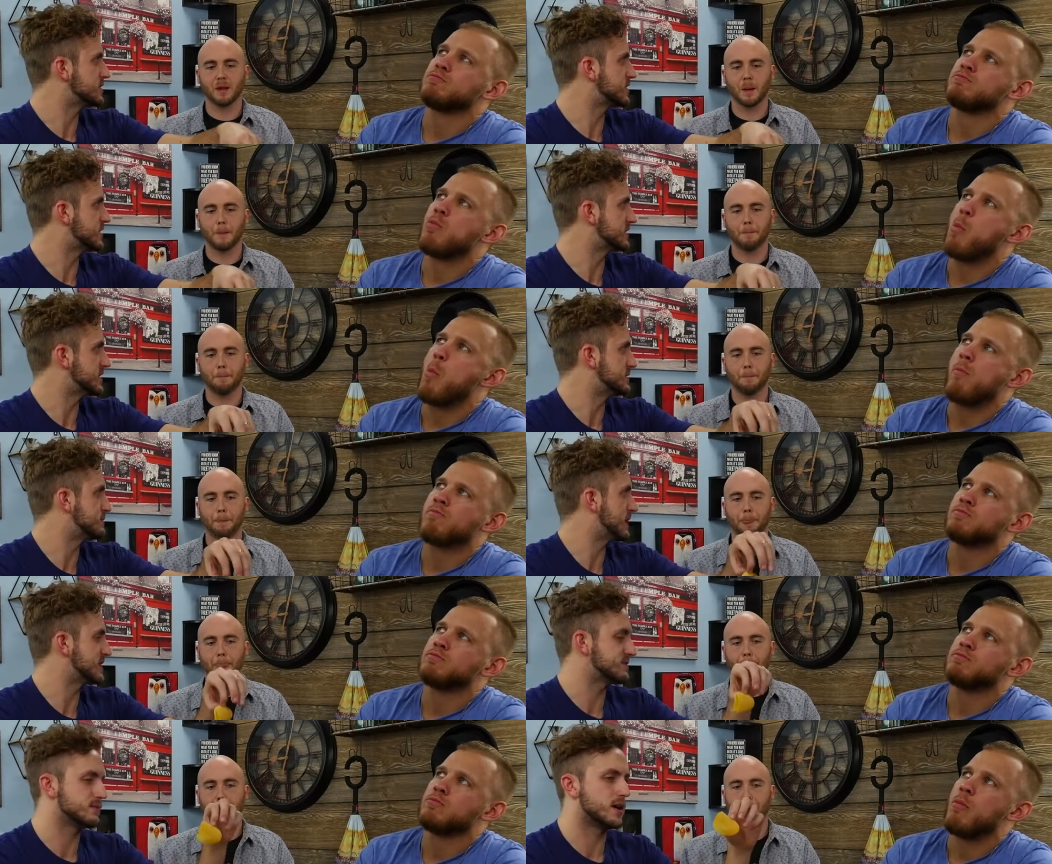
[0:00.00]
Speaker 1: because the
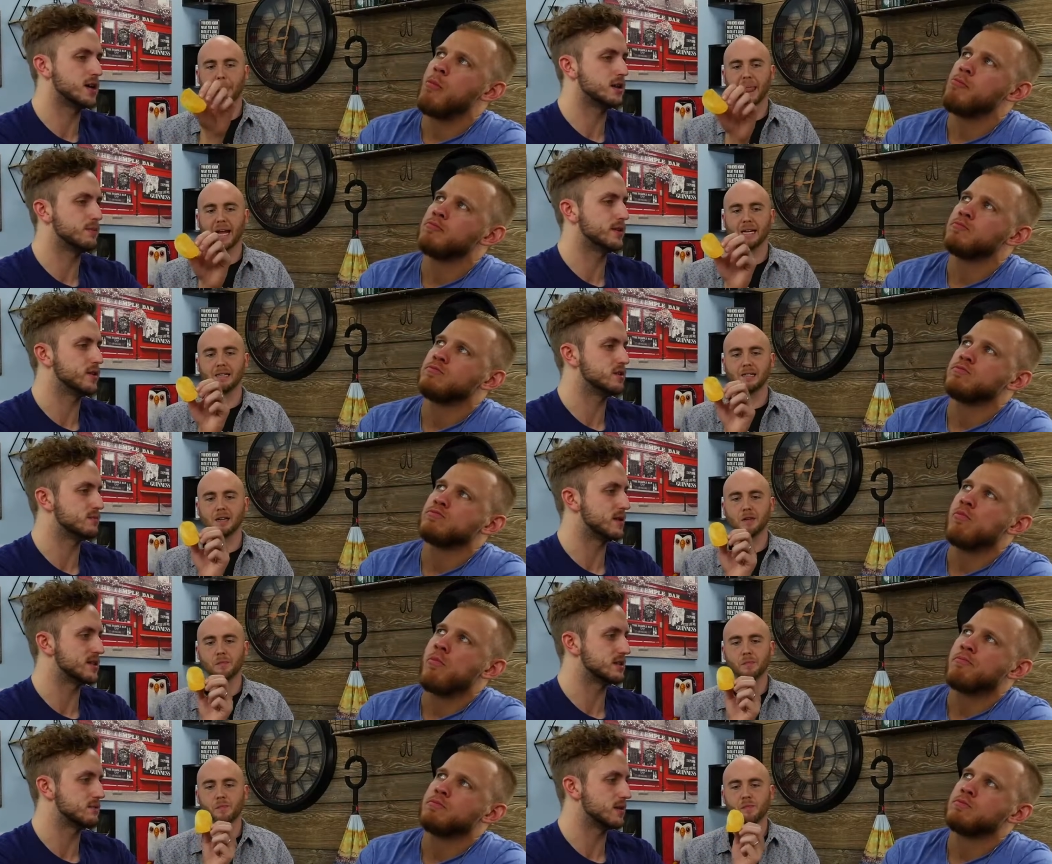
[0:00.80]
spice from the jalapeno is
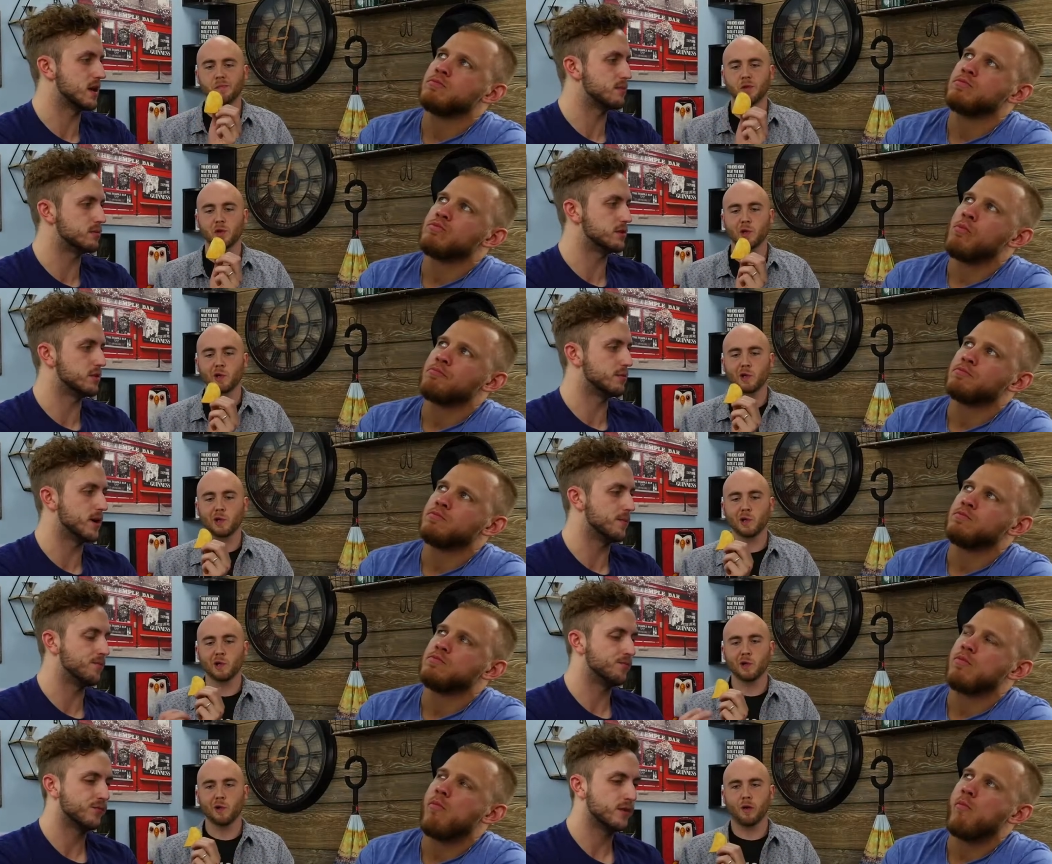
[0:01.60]
messing me up a little bit.
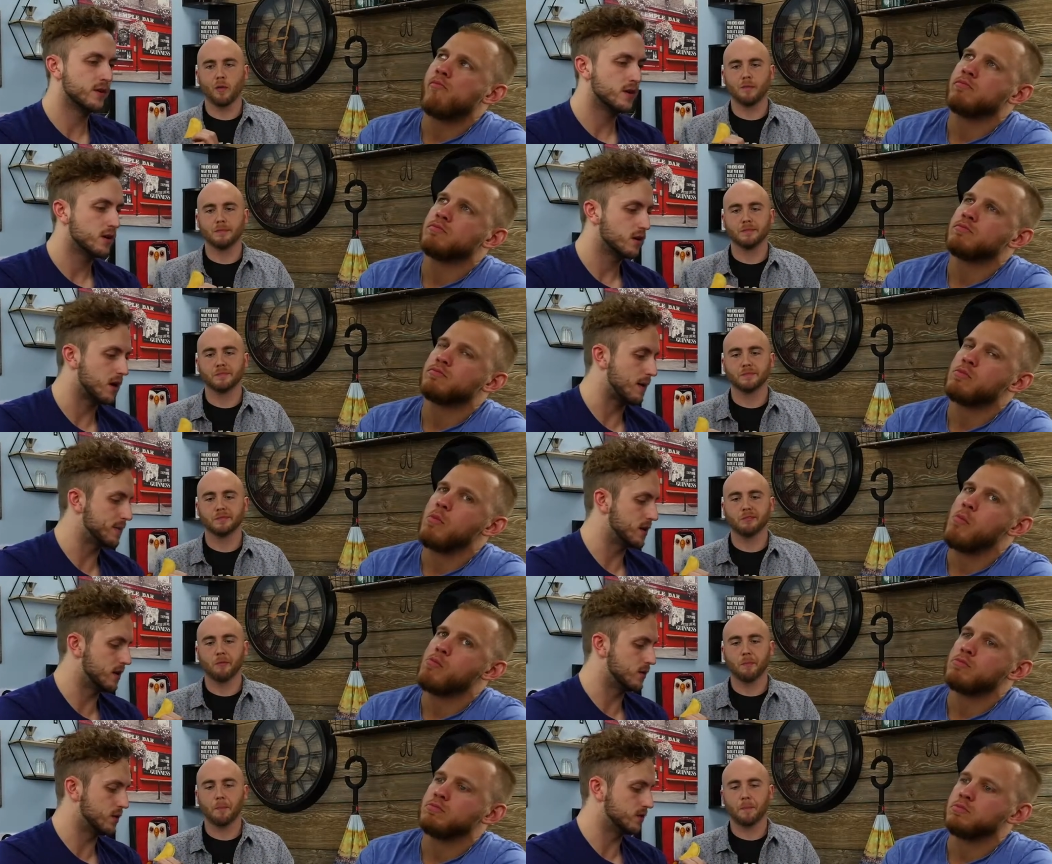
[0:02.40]
Gotta be
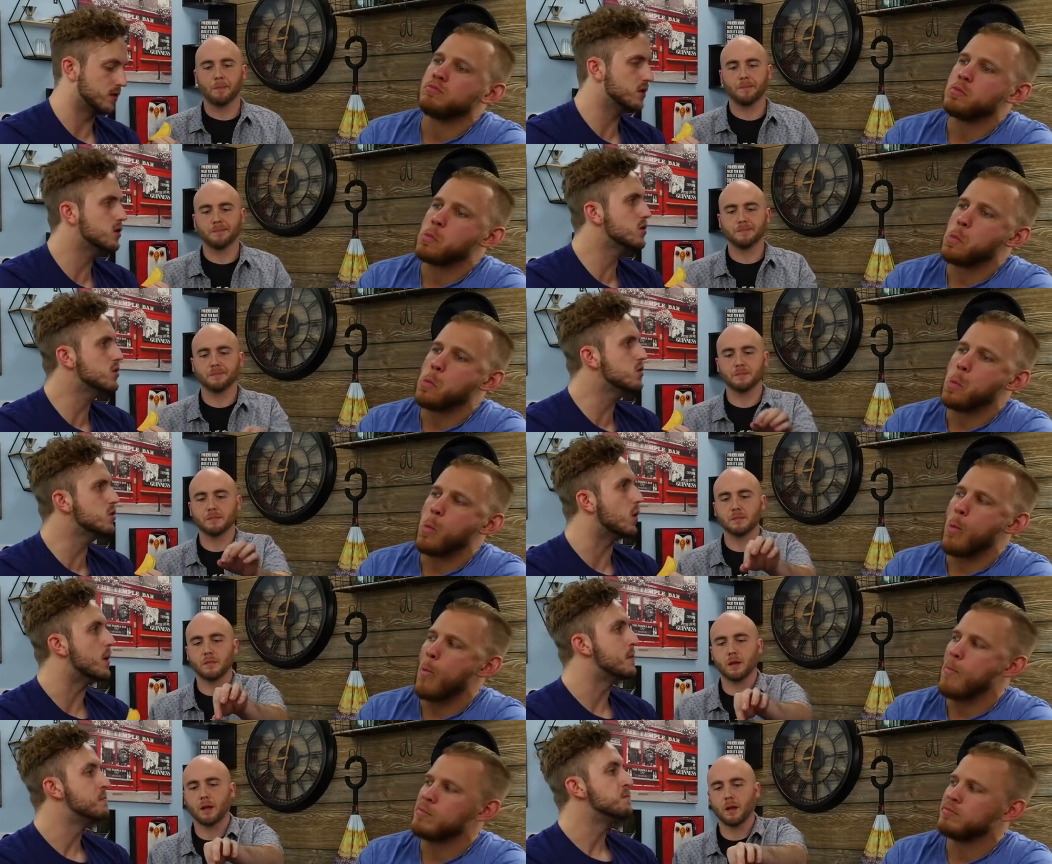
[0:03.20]
another one.
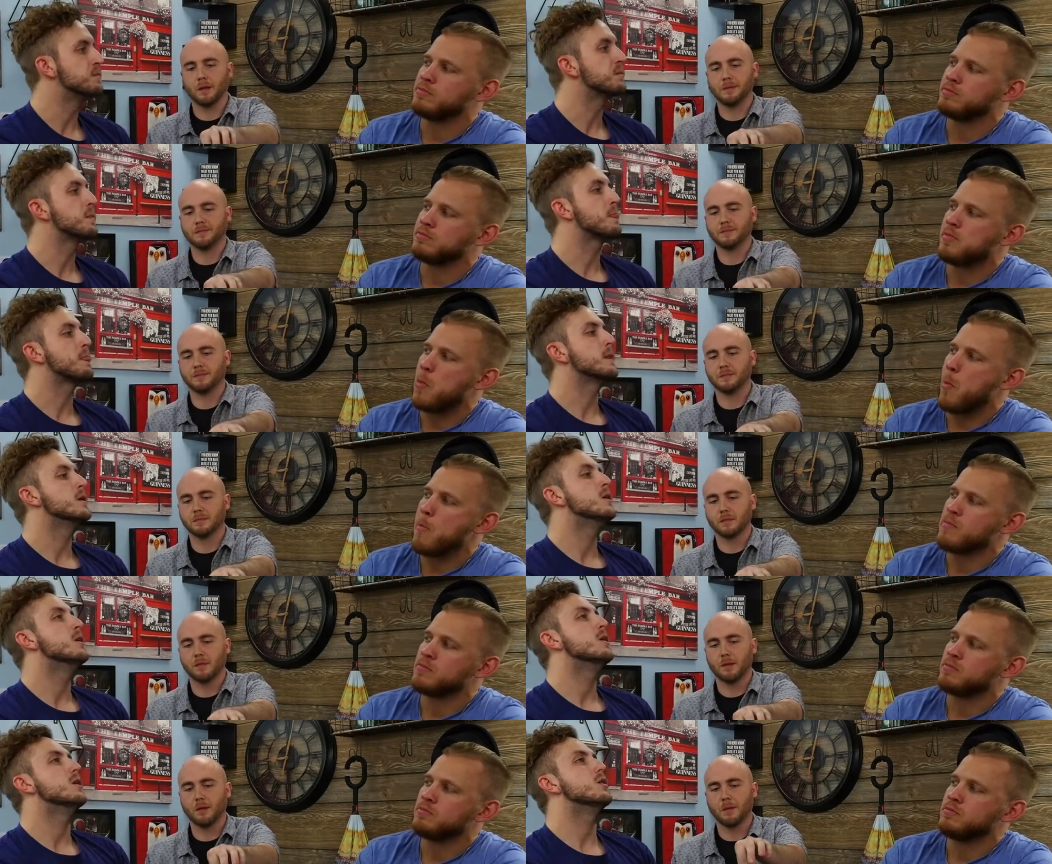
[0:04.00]
Ooh,
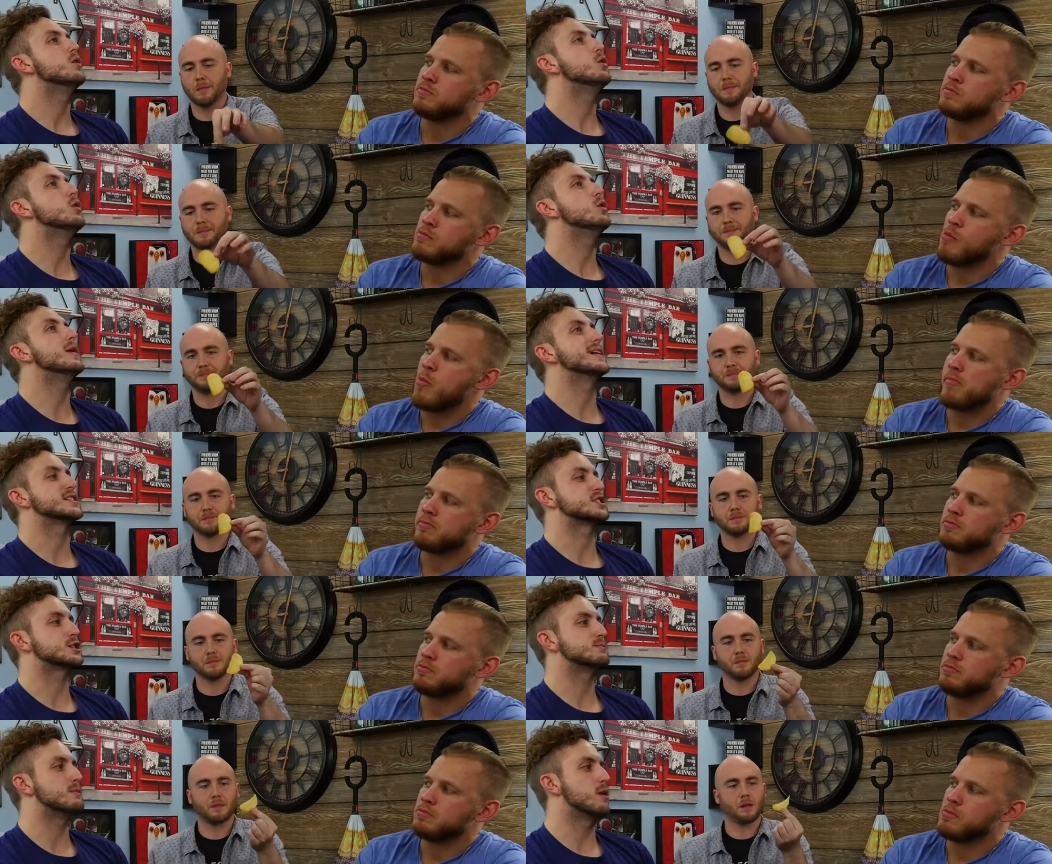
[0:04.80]
ooh, that
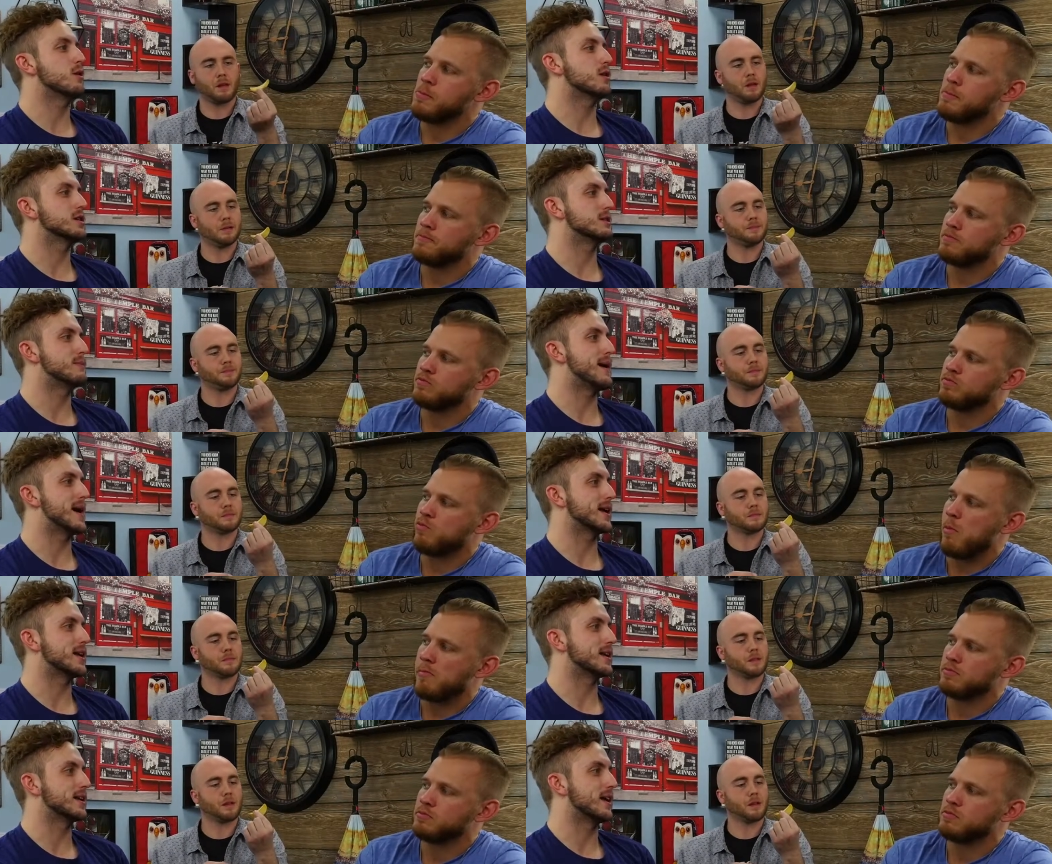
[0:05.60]
smoke on the
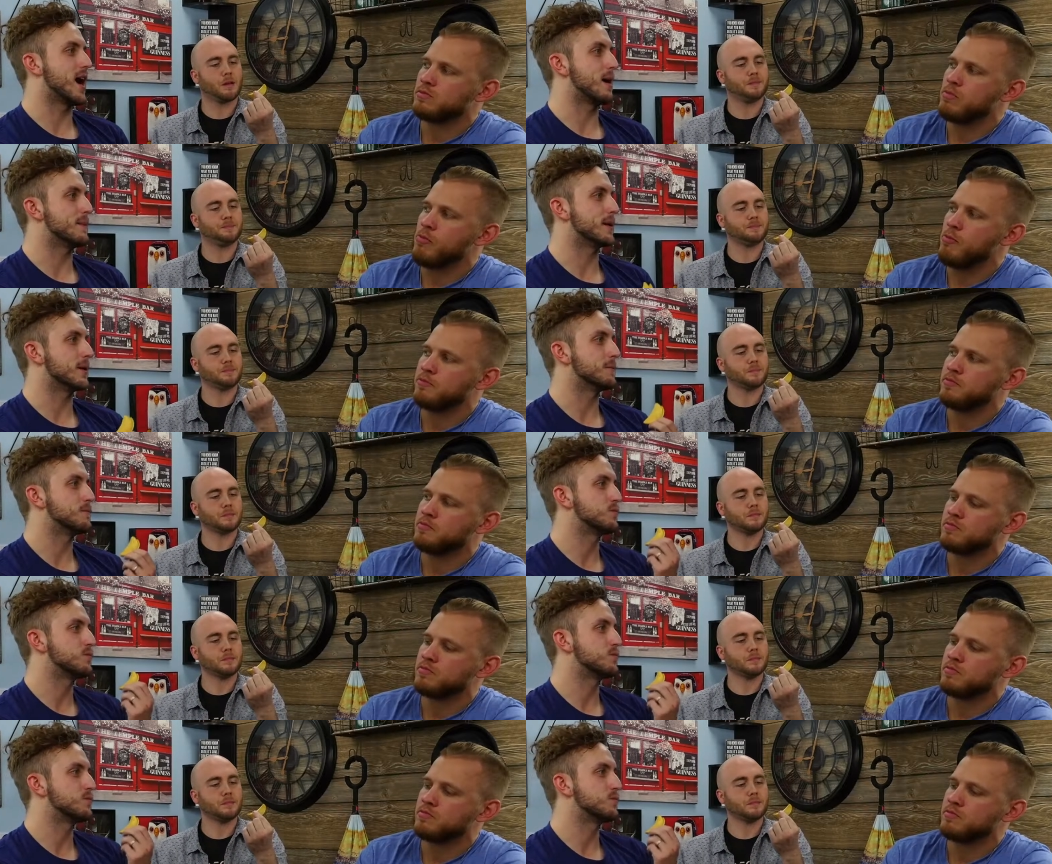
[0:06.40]
back end got me.